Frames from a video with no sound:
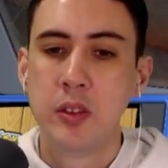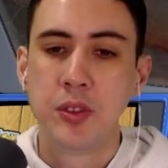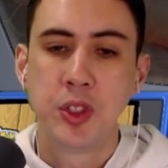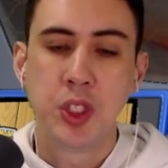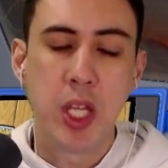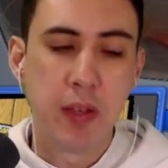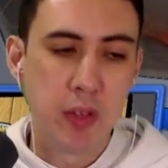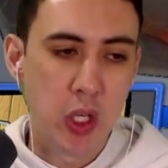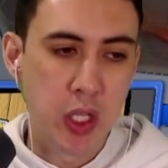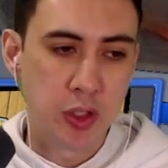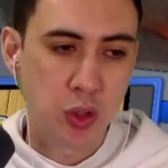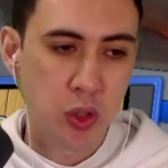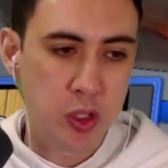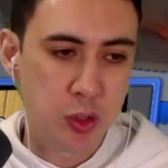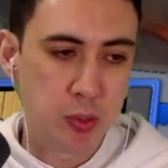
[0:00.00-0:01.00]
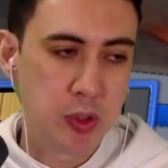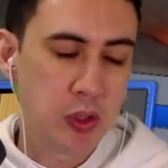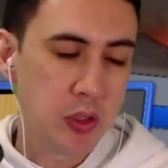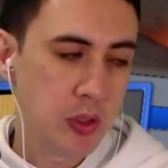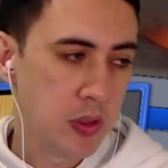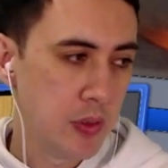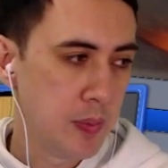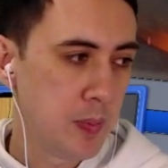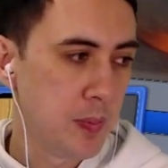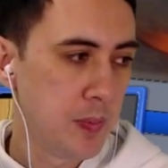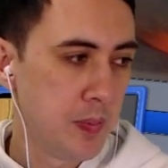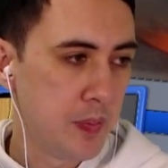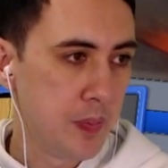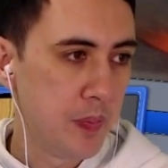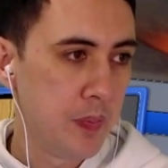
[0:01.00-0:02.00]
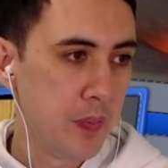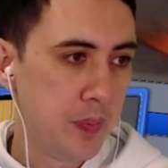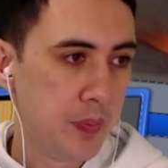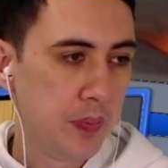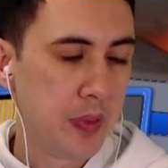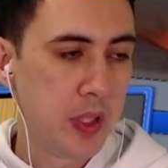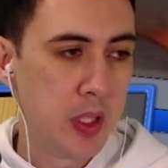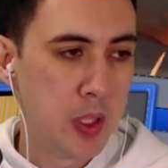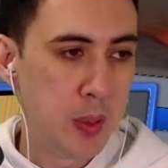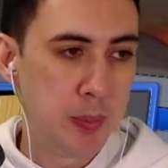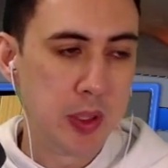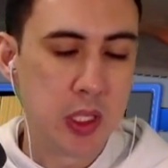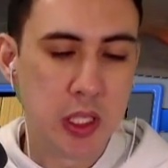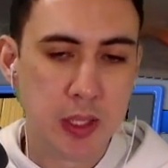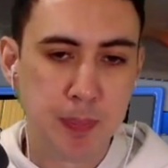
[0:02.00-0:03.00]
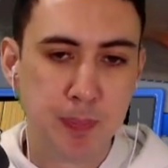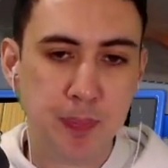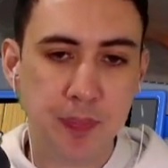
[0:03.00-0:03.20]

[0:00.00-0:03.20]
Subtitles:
Did you have a nice Christmas? I hope you did.